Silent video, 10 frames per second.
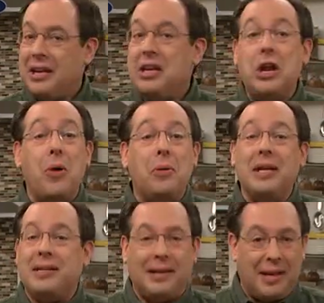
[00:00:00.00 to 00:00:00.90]
You don't
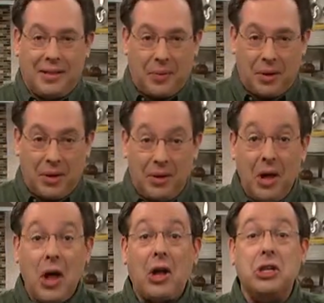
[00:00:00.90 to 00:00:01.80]
need to light the grill
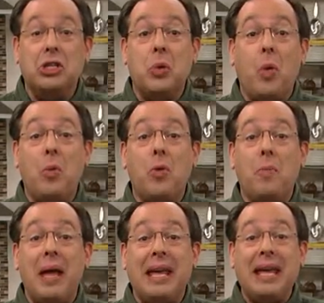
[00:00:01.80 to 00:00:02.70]
because the one we're
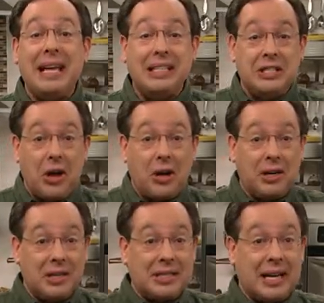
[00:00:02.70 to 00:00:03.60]
making is done
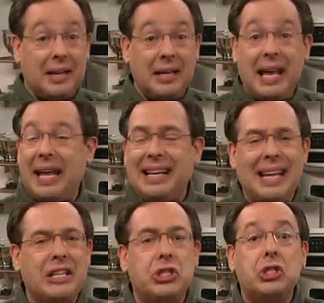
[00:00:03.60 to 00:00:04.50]
in a skillet and
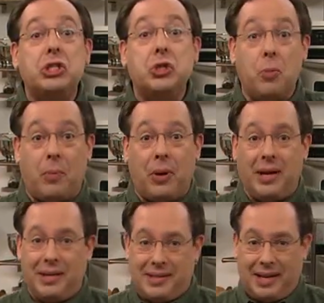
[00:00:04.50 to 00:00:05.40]
is super
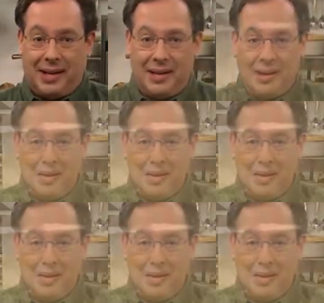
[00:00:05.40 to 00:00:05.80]
easy.